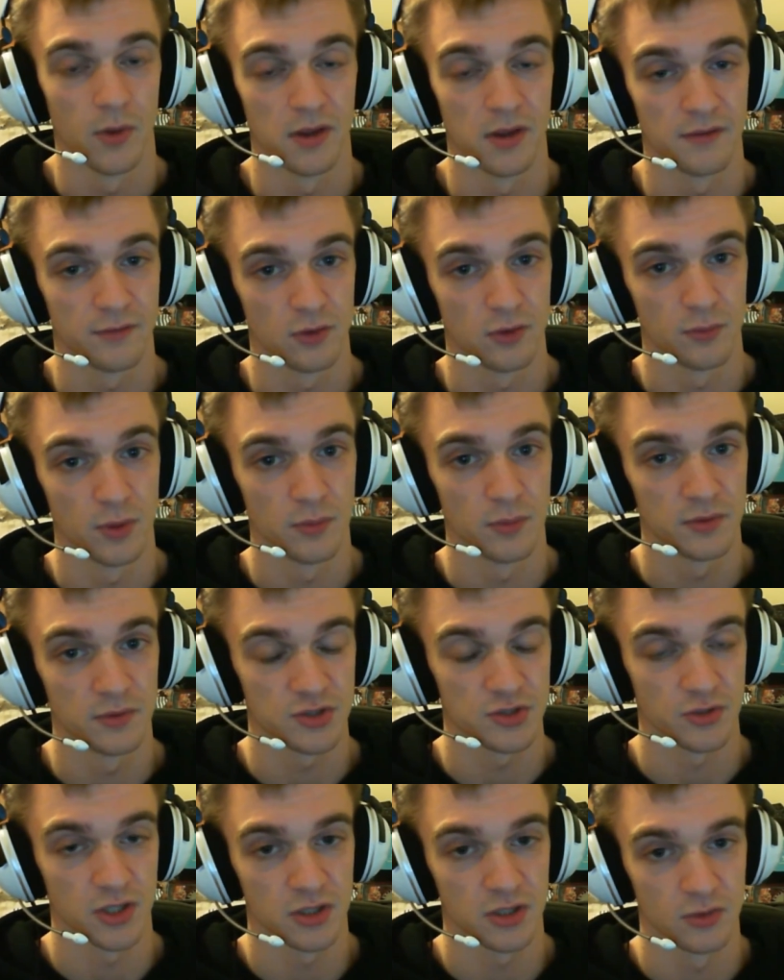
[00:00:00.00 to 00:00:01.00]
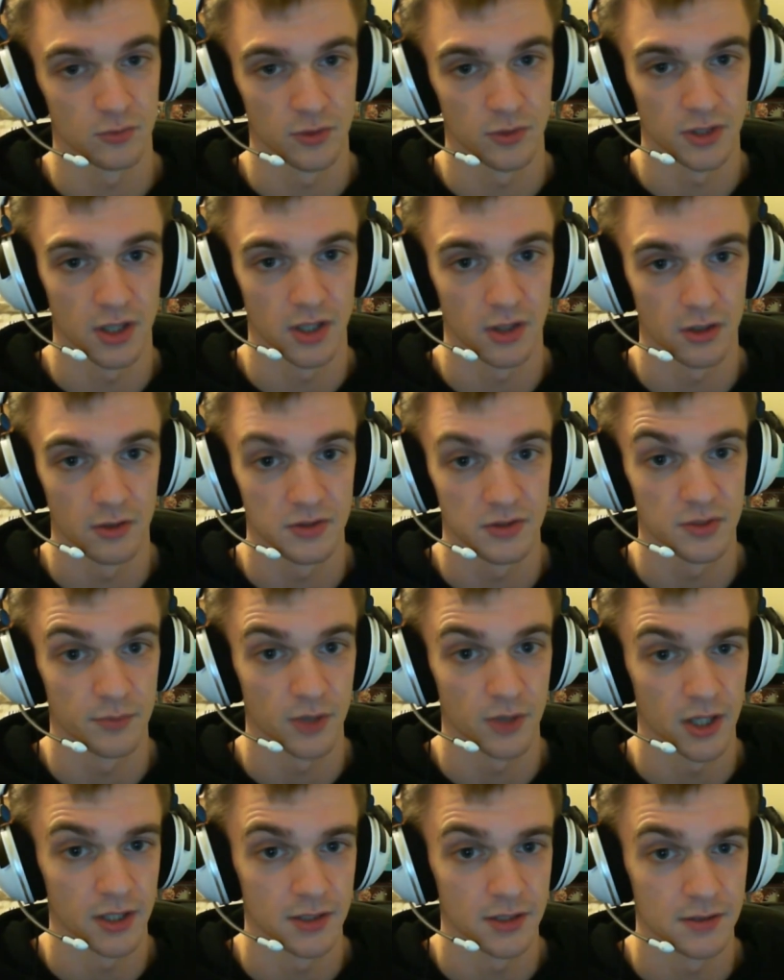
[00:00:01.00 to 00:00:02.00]
for a moment to strike, to run out and go
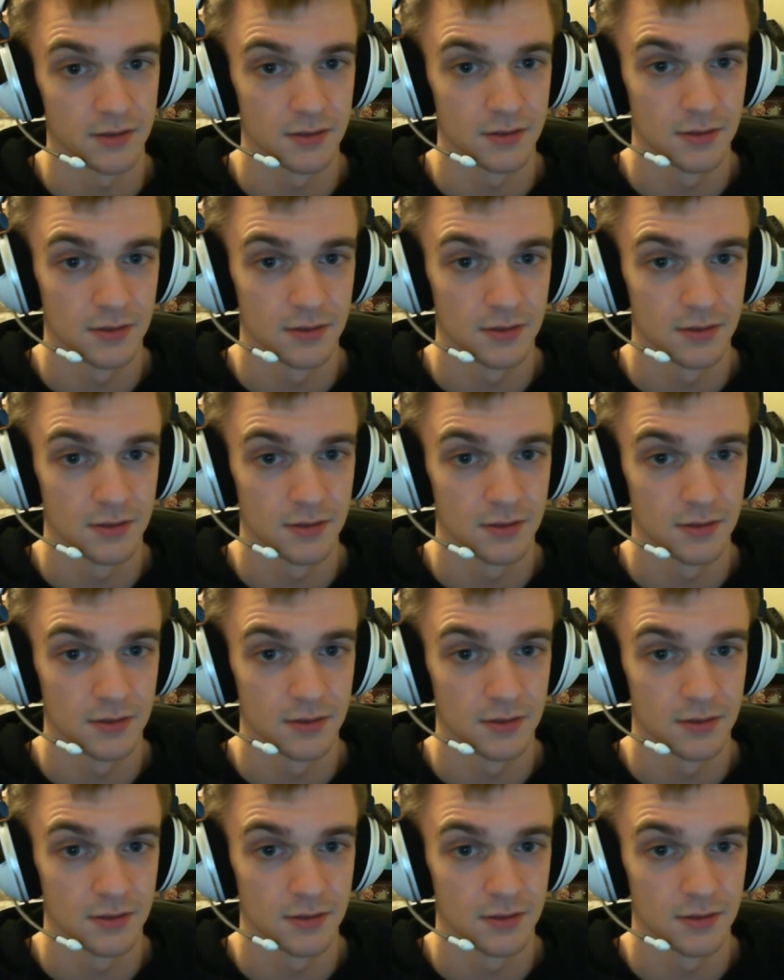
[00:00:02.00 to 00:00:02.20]
surprise.